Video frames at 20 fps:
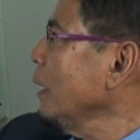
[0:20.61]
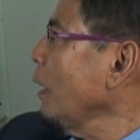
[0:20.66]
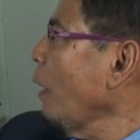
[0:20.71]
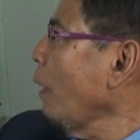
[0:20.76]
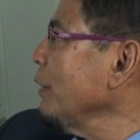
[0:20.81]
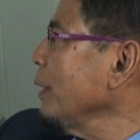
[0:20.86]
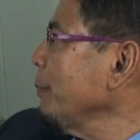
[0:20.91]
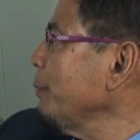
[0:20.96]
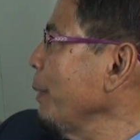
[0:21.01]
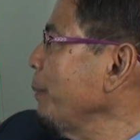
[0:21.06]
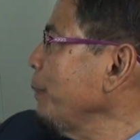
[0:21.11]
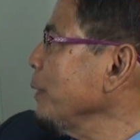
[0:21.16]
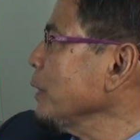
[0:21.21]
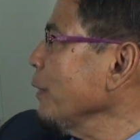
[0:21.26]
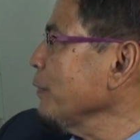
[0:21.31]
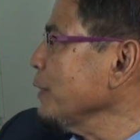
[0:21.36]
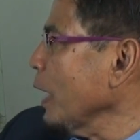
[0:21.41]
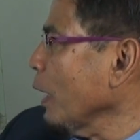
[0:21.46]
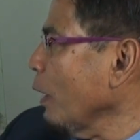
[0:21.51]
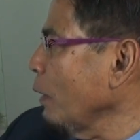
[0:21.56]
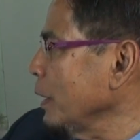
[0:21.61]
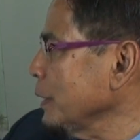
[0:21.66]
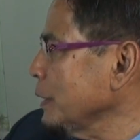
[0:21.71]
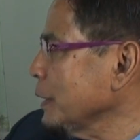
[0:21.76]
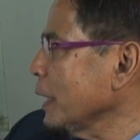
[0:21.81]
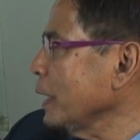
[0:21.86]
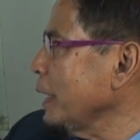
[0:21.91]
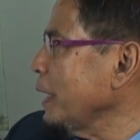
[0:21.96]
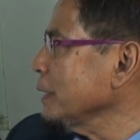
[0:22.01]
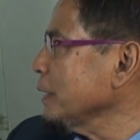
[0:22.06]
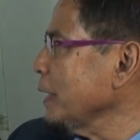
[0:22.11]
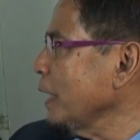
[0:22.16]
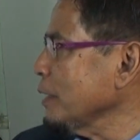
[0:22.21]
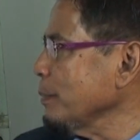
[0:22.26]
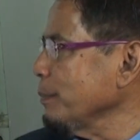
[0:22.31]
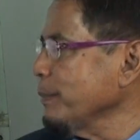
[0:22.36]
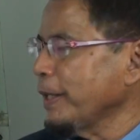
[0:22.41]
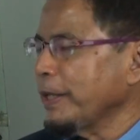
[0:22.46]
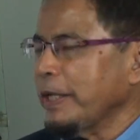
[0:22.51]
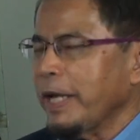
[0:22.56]
or the purpose of psychological
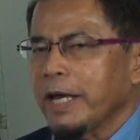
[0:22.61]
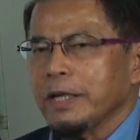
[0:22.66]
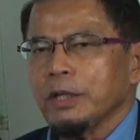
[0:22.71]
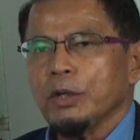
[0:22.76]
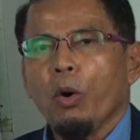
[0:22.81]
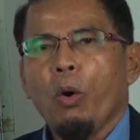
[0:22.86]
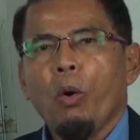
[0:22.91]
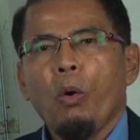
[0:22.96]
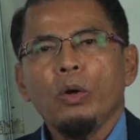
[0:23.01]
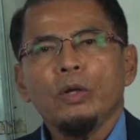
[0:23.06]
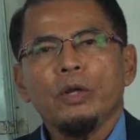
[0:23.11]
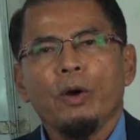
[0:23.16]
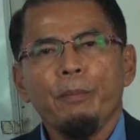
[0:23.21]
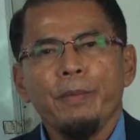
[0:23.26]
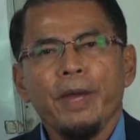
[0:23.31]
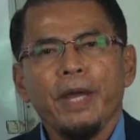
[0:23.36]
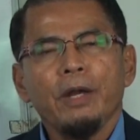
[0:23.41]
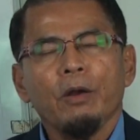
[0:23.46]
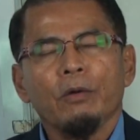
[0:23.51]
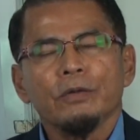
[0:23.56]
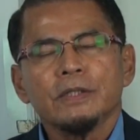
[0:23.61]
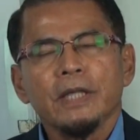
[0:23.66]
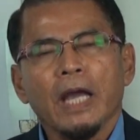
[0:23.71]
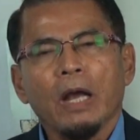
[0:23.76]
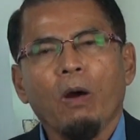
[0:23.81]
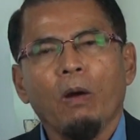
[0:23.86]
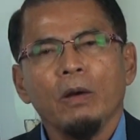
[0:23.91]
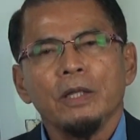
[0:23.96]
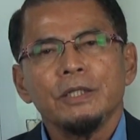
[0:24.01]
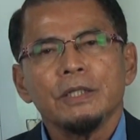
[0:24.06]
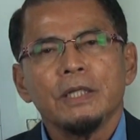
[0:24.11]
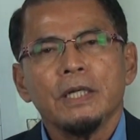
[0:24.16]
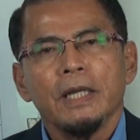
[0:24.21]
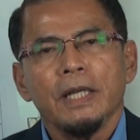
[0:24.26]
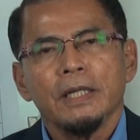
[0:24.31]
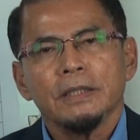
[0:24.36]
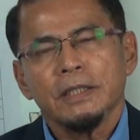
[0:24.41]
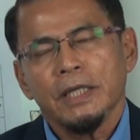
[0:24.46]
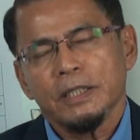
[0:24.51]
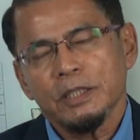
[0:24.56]
assessment and the whole domain of
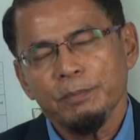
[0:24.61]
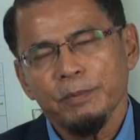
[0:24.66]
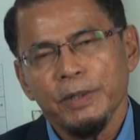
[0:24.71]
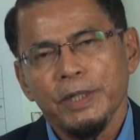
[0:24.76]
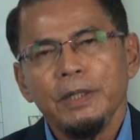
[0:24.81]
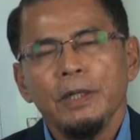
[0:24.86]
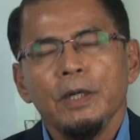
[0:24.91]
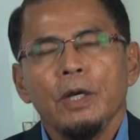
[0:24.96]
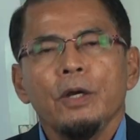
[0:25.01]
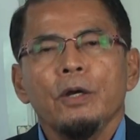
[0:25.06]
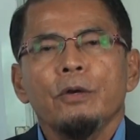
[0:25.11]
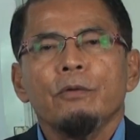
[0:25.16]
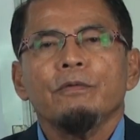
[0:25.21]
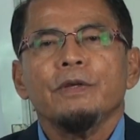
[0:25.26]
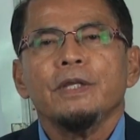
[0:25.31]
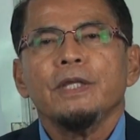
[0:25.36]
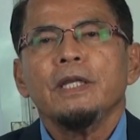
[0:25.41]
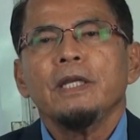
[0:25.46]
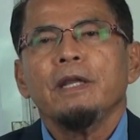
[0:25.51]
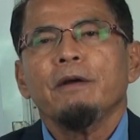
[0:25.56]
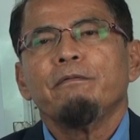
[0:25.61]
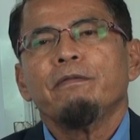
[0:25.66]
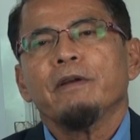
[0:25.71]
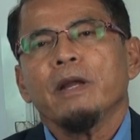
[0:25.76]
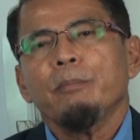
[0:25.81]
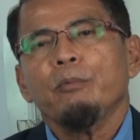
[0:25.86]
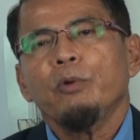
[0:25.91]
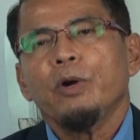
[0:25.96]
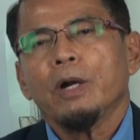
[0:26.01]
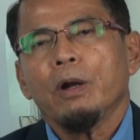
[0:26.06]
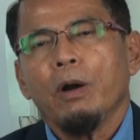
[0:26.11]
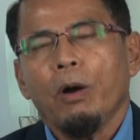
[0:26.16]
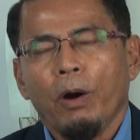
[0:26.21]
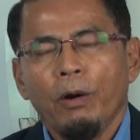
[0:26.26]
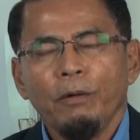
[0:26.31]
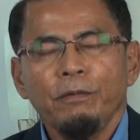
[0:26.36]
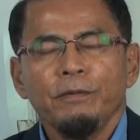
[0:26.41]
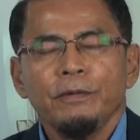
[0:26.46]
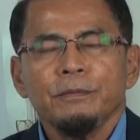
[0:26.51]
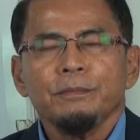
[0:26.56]
psychological assessment within the framework of